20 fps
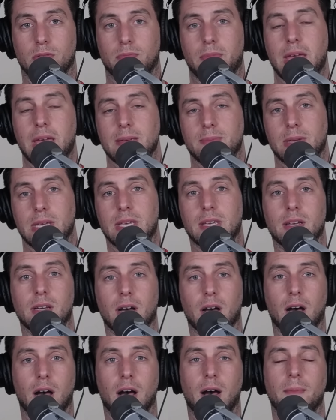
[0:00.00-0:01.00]
Maybe.
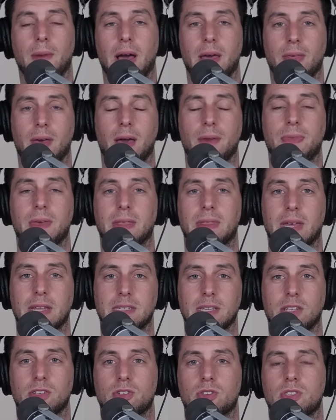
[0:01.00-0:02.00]
Um, I, I, think that's
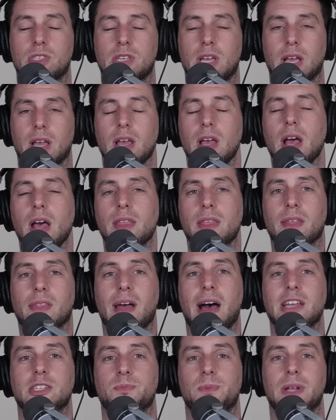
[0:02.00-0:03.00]
interesting. And
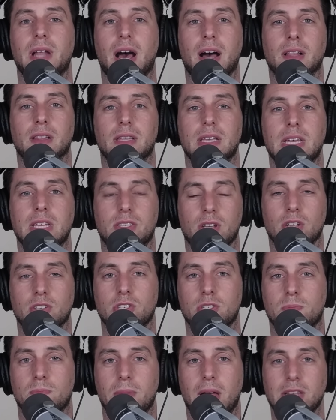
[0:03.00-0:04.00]
last but not least, I'll
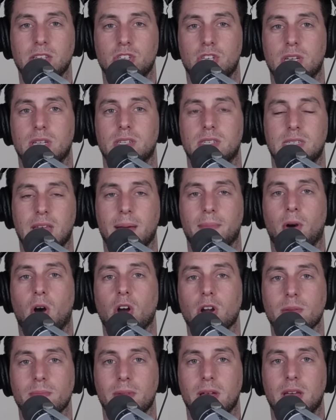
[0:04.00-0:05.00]
just mention Sam
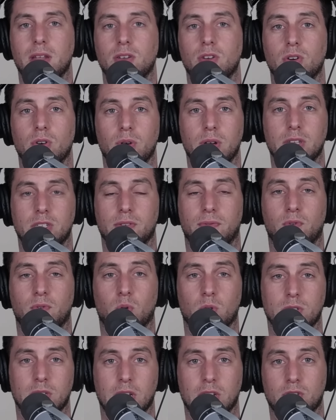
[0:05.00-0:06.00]
Hartman, who is, of
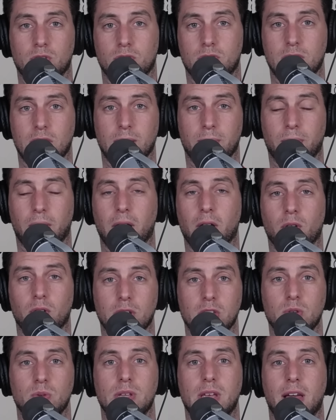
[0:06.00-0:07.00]
course, interesting,
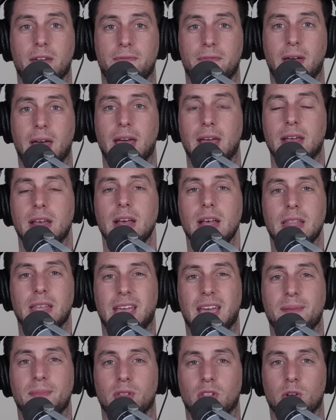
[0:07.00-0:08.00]
priority UDFA,
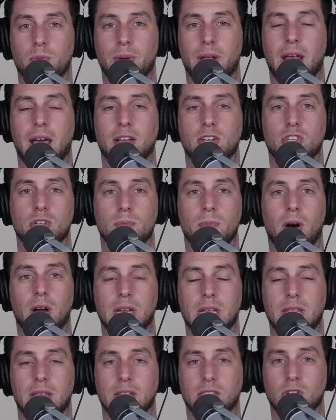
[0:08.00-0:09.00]
gave him a little bit extra
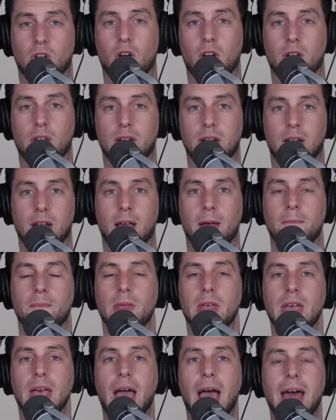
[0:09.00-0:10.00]
money. They targeted him.
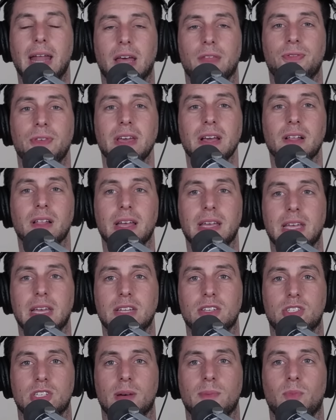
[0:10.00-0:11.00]
And I think, like,
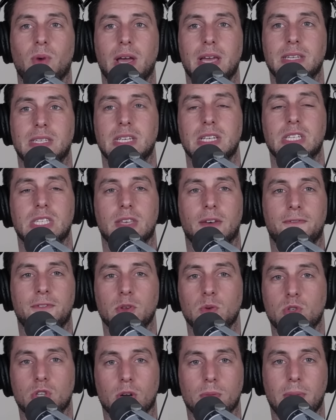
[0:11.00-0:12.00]
in some ways, he's the
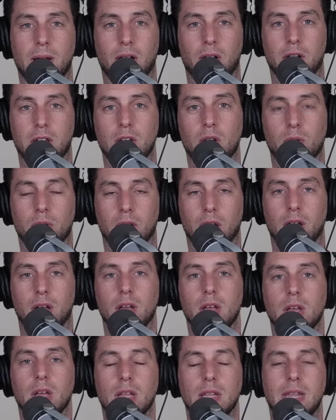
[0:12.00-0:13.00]
future Mariota.
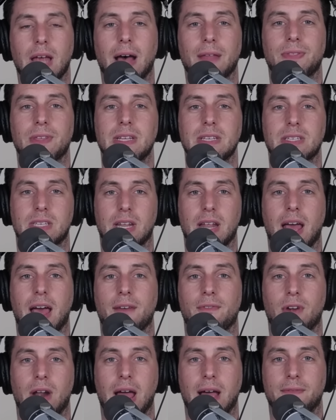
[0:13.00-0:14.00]
Not that he's going to
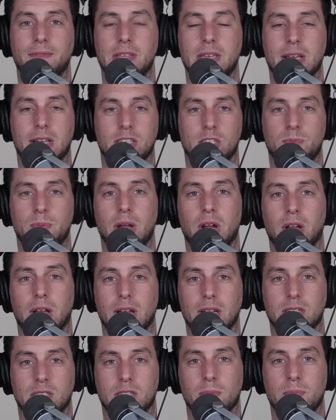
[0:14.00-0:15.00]
ever have the
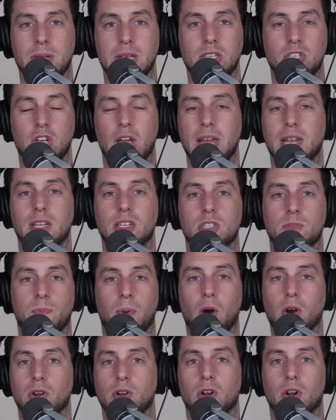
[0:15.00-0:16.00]
experience to be Jayden's
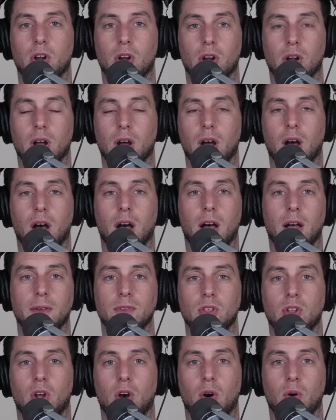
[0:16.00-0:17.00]
partner, uh,
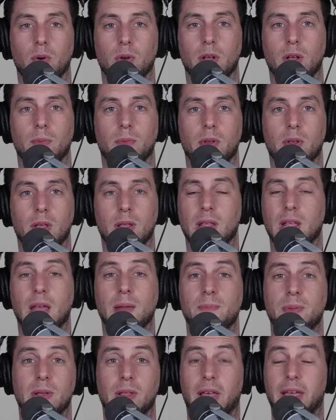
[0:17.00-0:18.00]
you know, and,
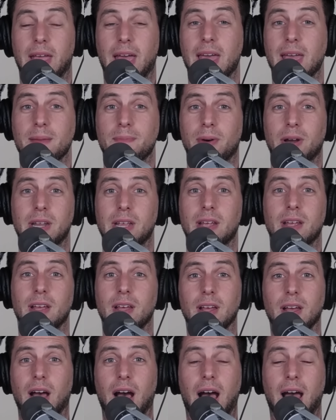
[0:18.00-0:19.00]
and be like, hey, buddy,
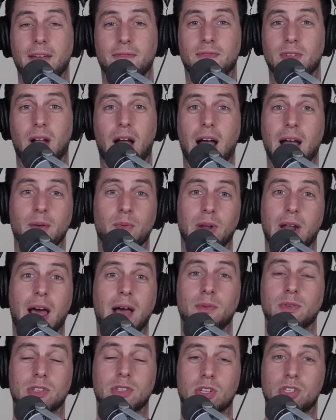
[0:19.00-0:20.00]
I I when
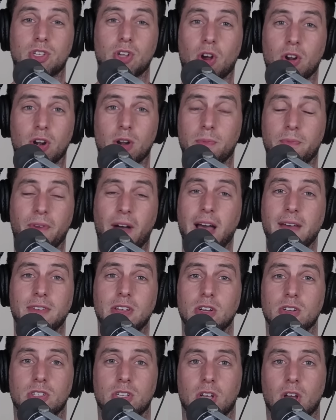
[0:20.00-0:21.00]
I was a starter five
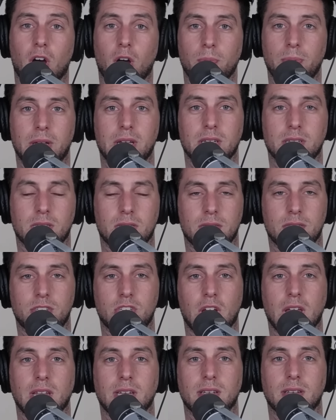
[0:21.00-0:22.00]
years ago because
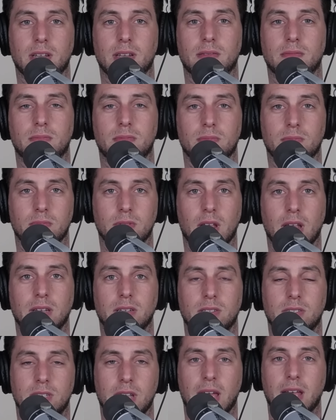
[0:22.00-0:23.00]
Jayden and
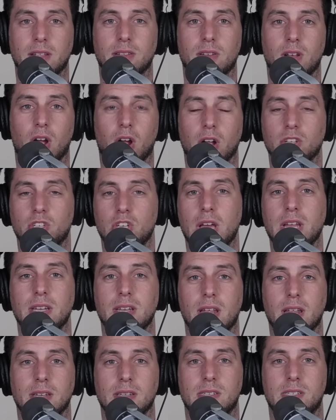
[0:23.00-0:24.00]
and Dan or
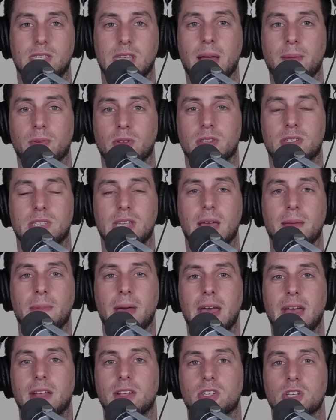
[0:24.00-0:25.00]
Jayden and Sam are the same
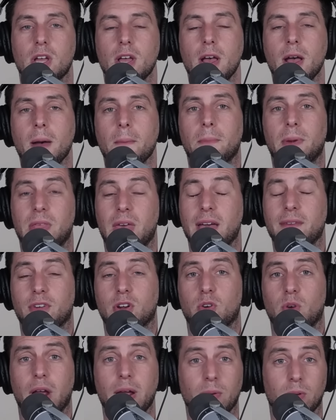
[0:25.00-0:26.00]
age, but they have a
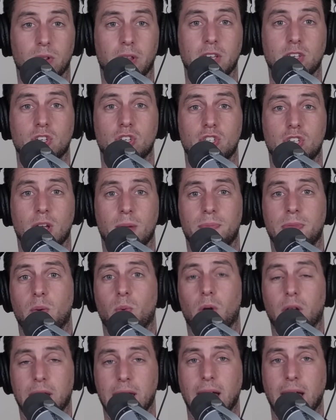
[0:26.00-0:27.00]
great relationship. They
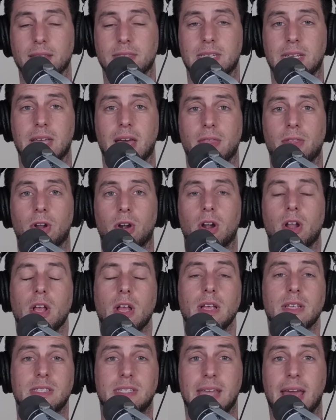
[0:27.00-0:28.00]
work out together.
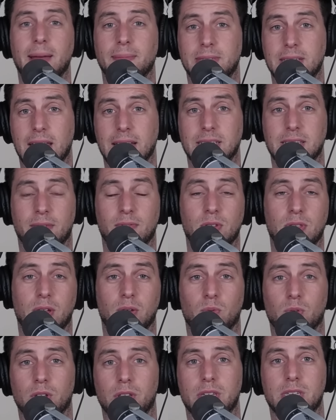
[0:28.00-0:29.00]
Sam takes everything
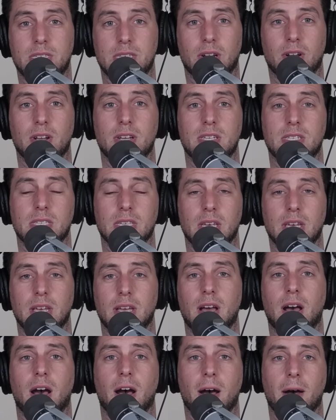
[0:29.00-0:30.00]
really
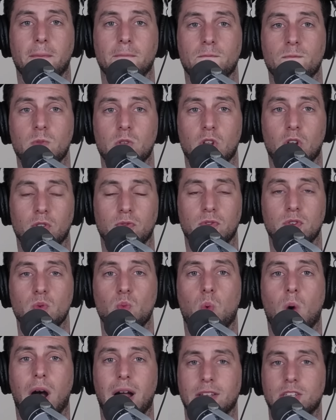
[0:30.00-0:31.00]
seriously. Um, you know, you
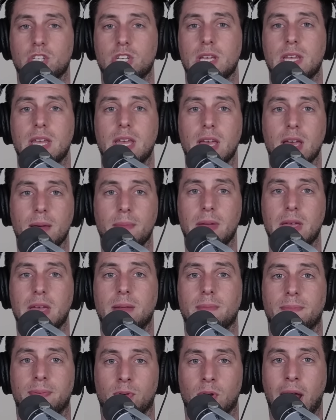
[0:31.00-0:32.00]
watch him
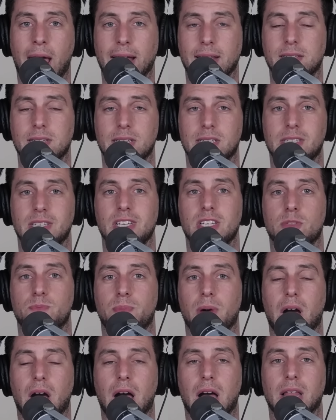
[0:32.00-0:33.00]
in practice. He's
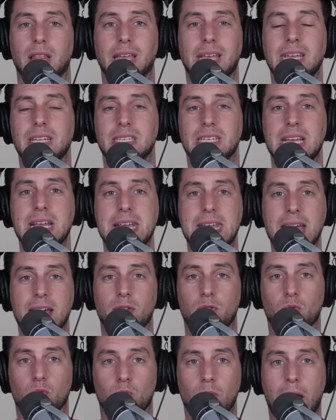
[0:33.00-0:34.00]
behind, like he doesn't
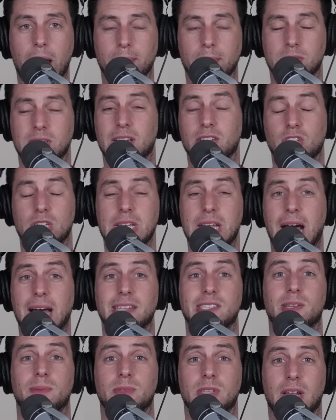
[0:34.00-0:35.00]
get reps. He actually got
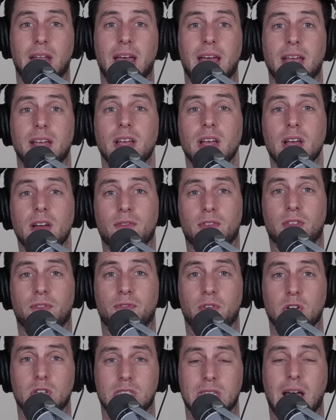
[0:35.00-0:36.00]
some today for the
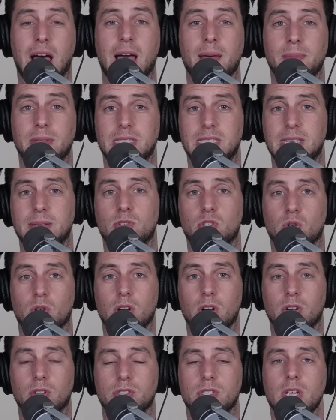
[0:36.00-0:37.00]
first time in team
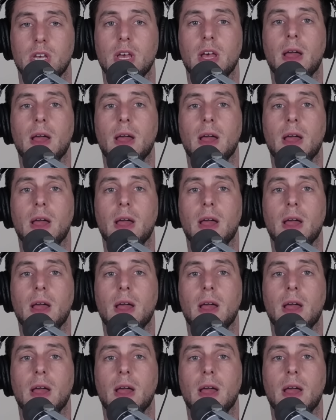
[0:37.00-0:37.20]
drills.